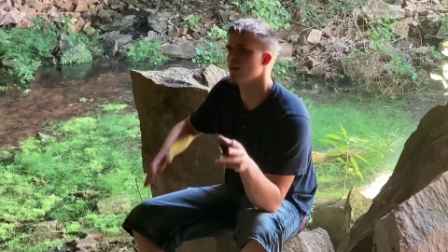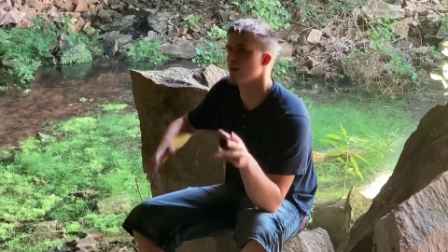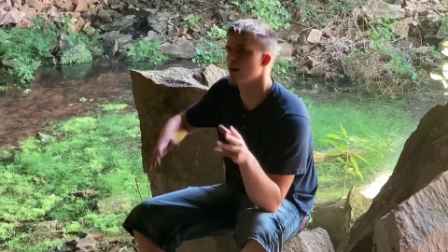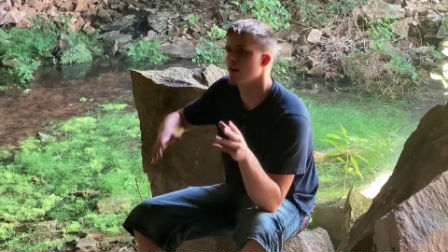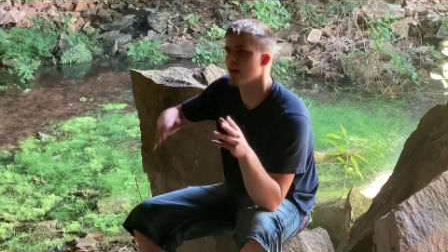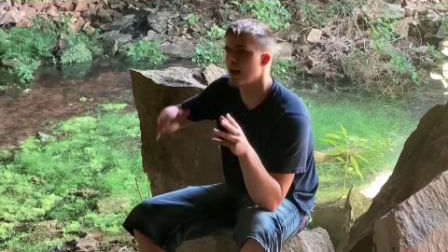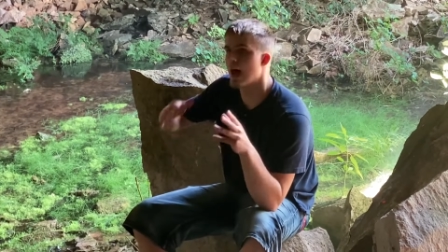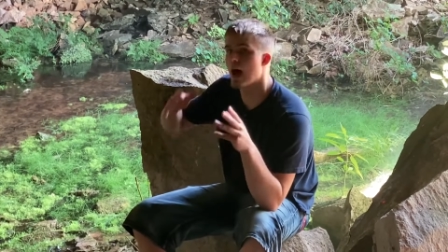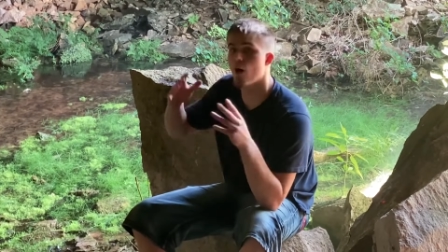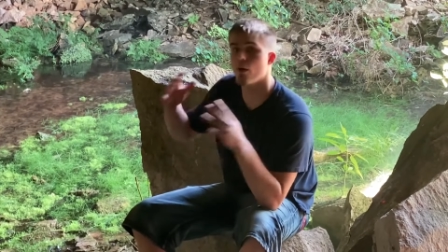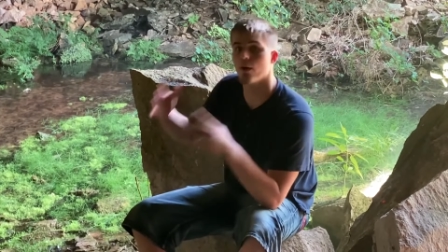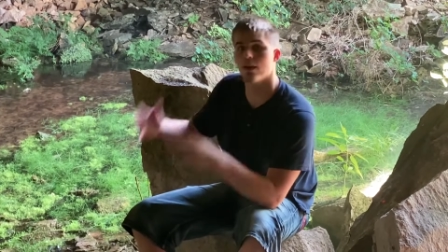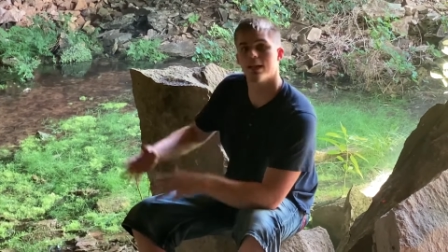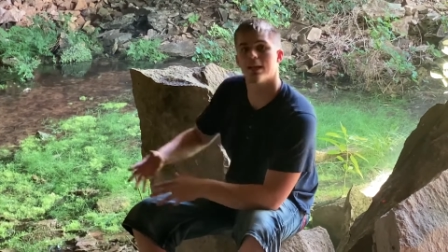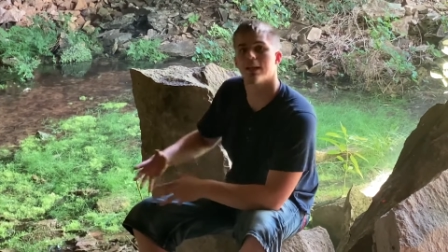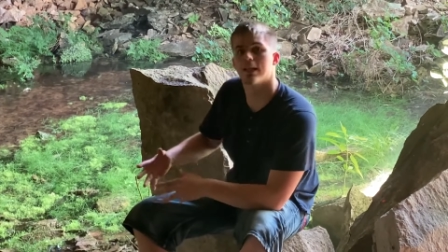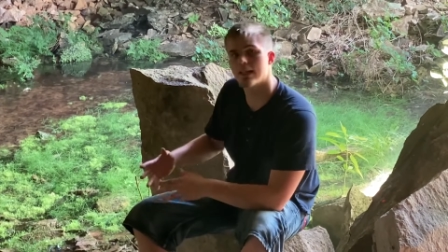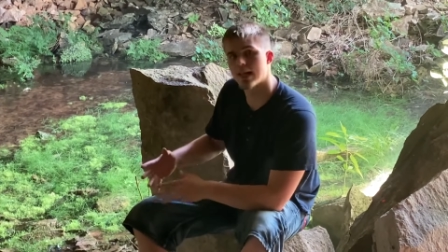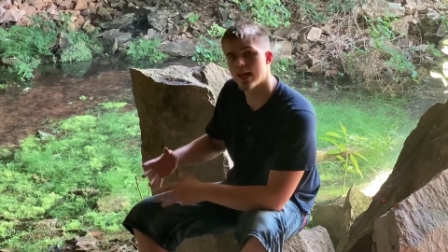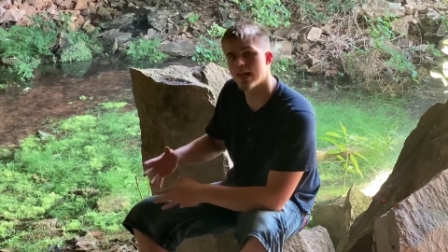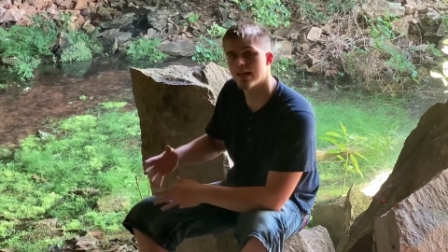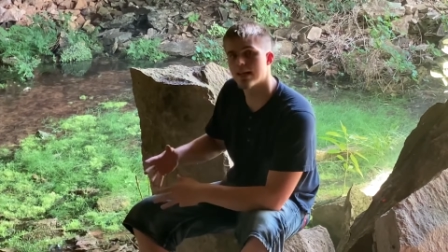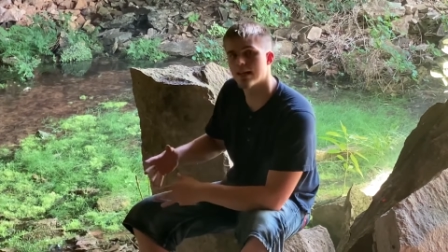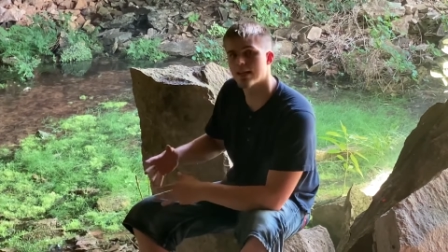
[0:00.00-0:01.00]
Now I need to
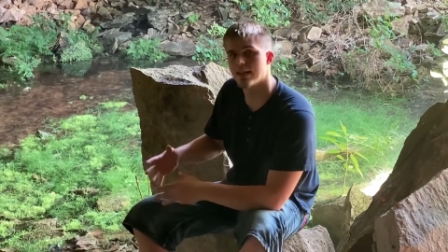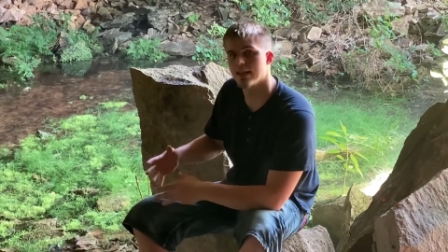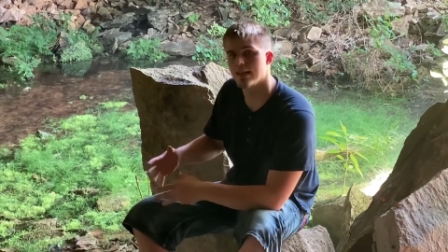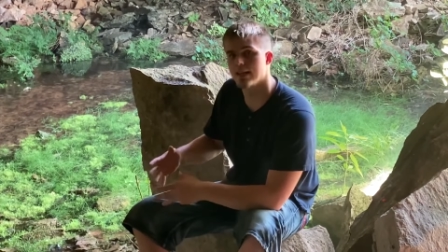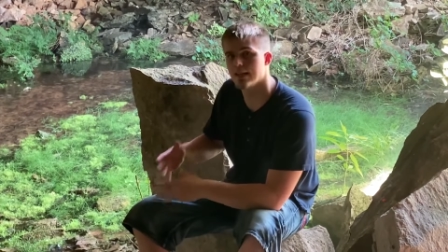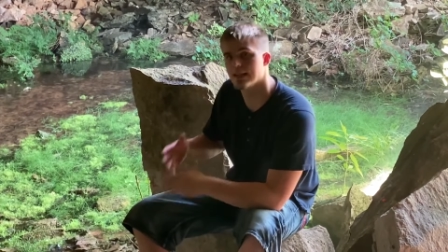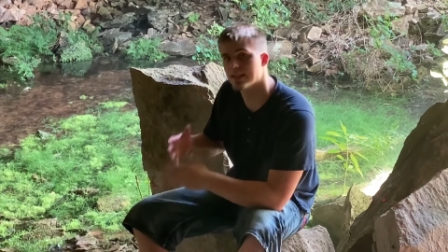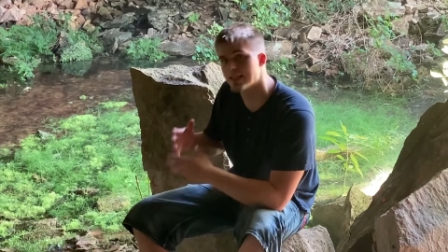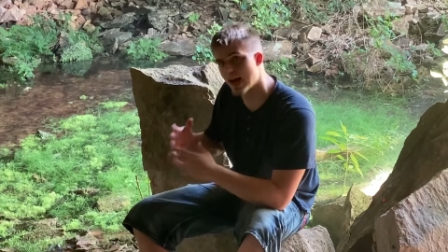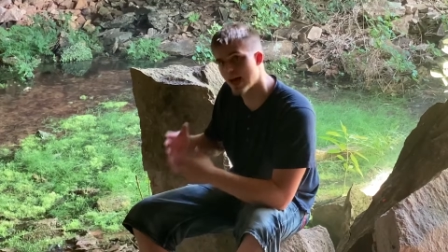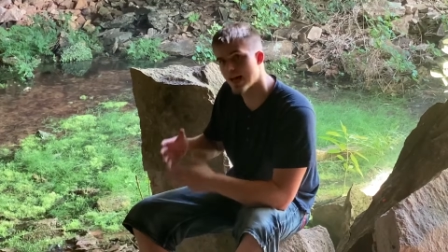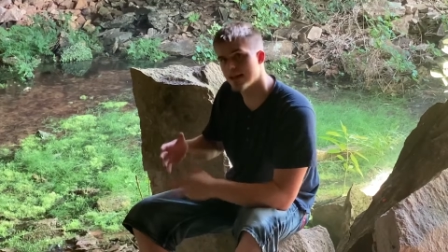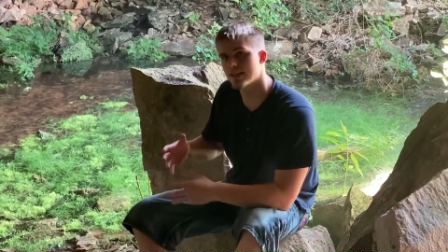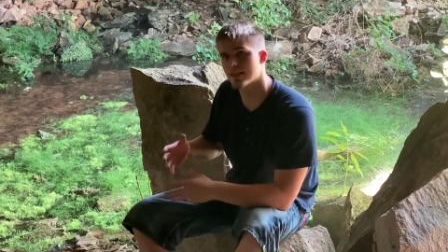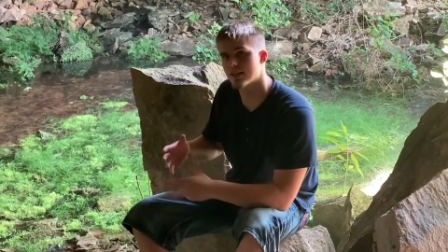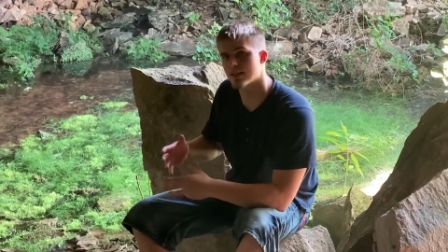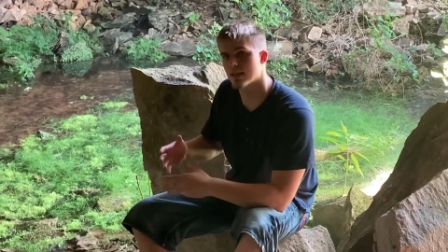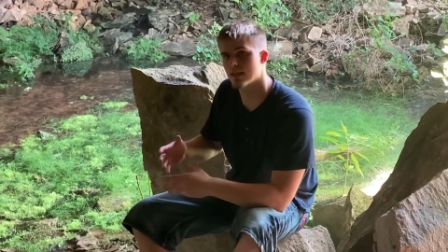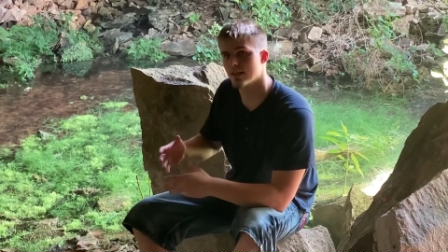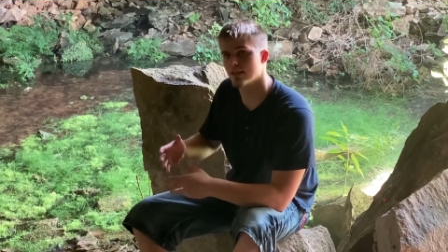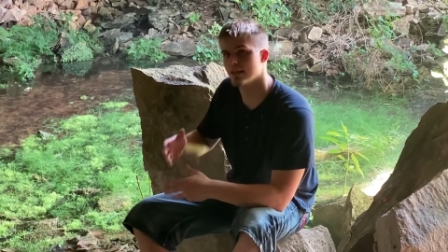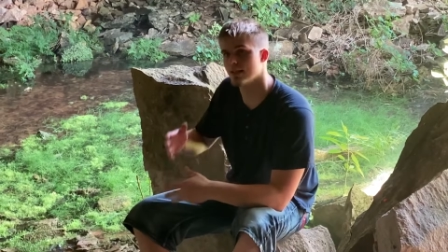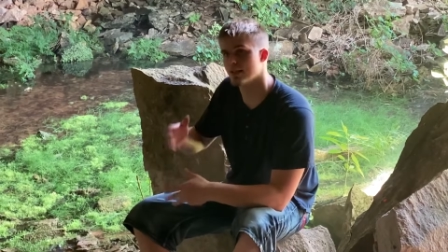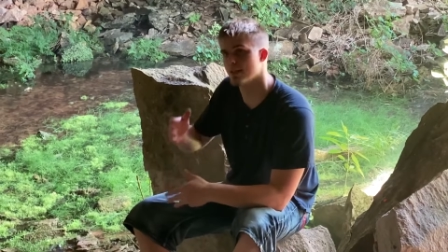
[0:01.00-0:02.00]
take the test
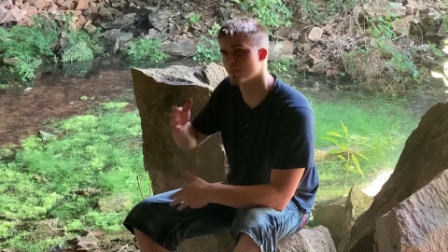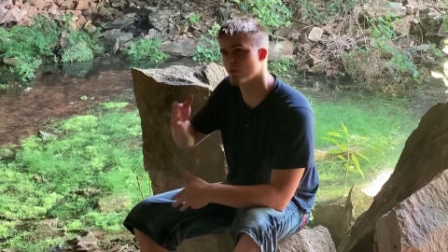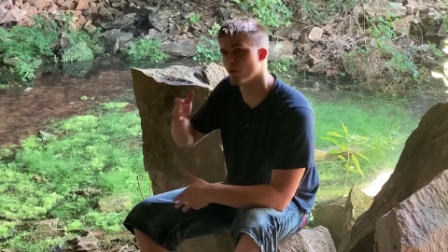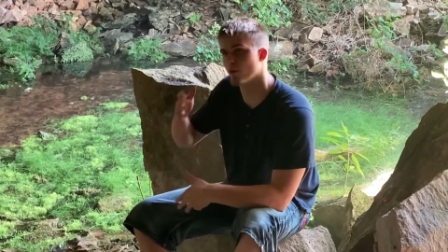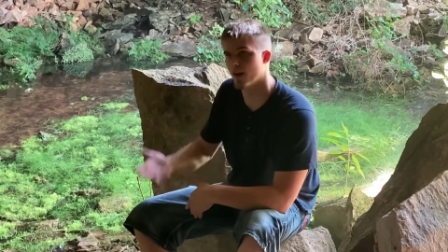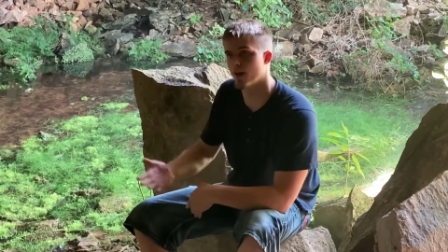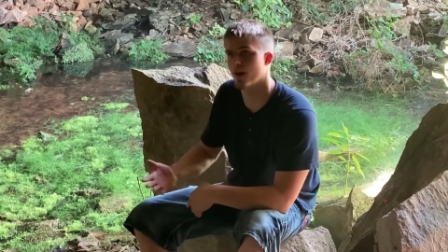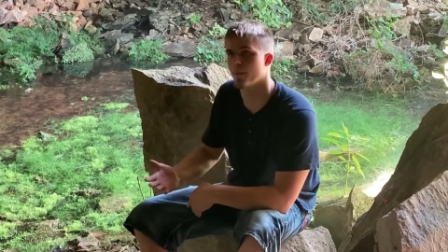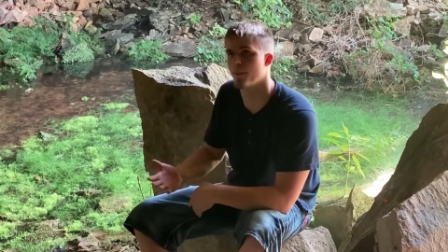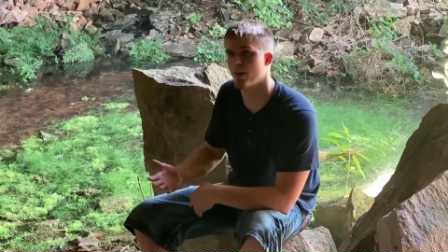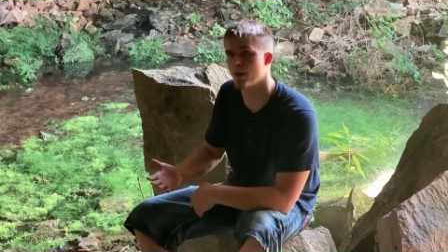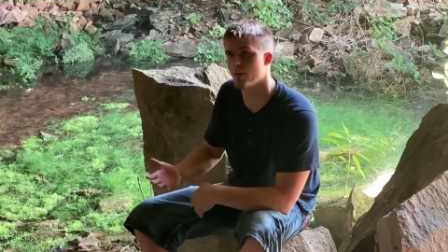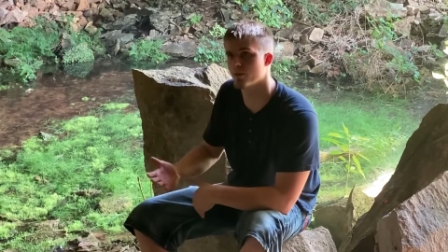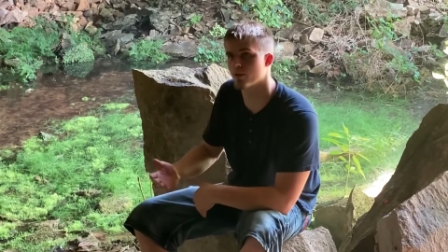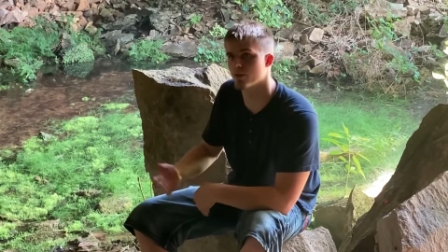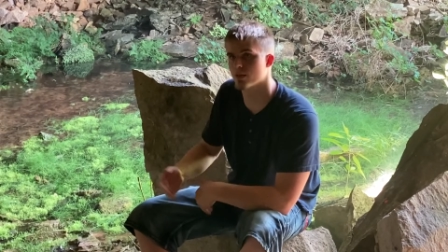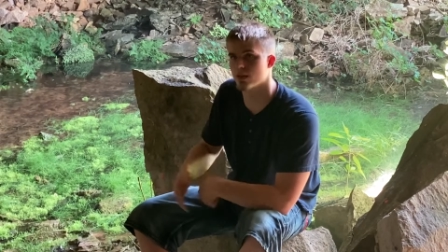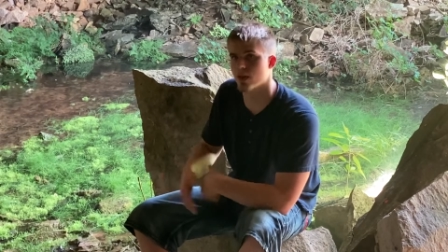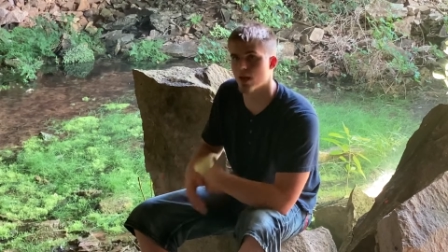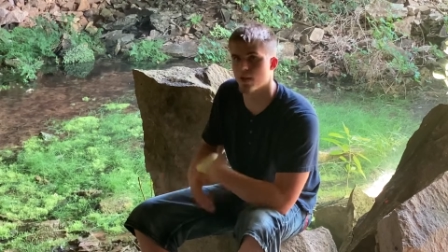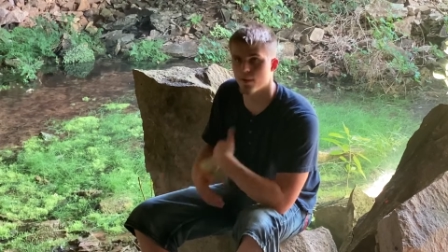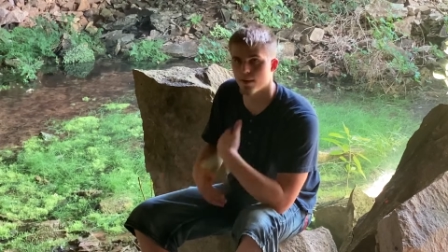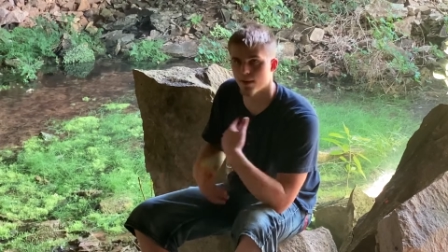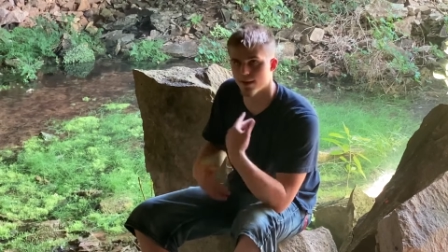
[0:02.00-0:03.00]
because it's both a paper
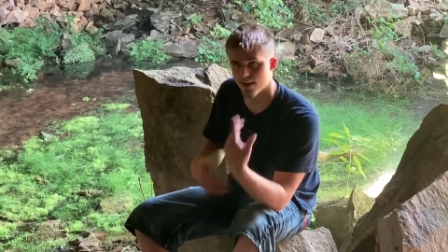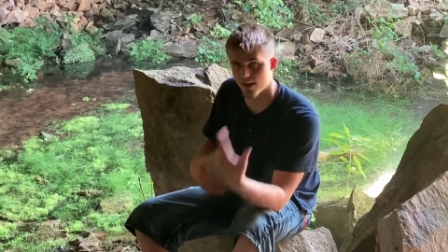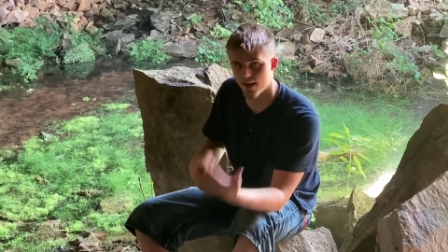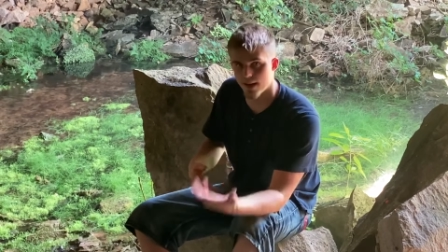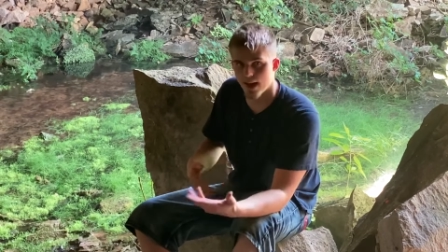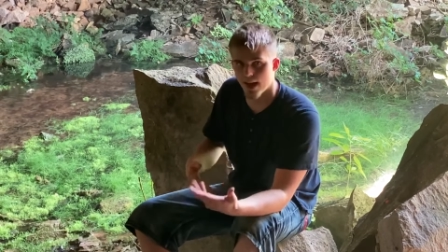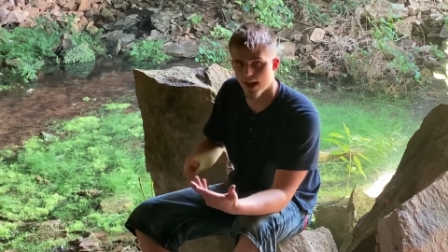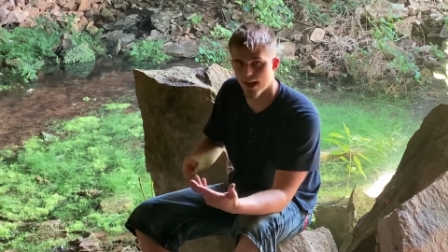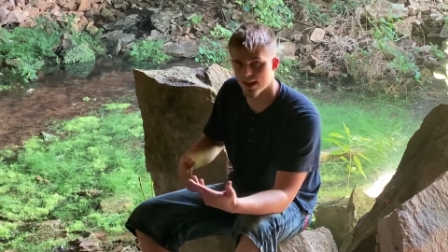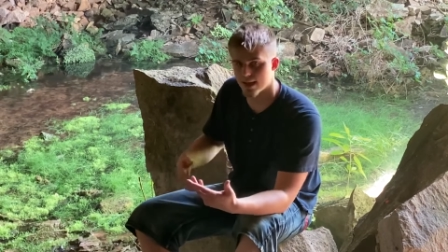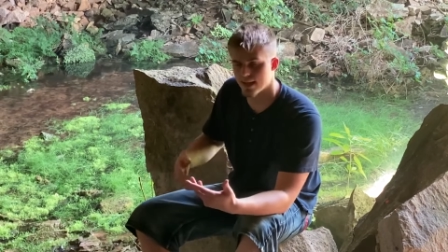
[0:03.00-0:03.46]
assignment and a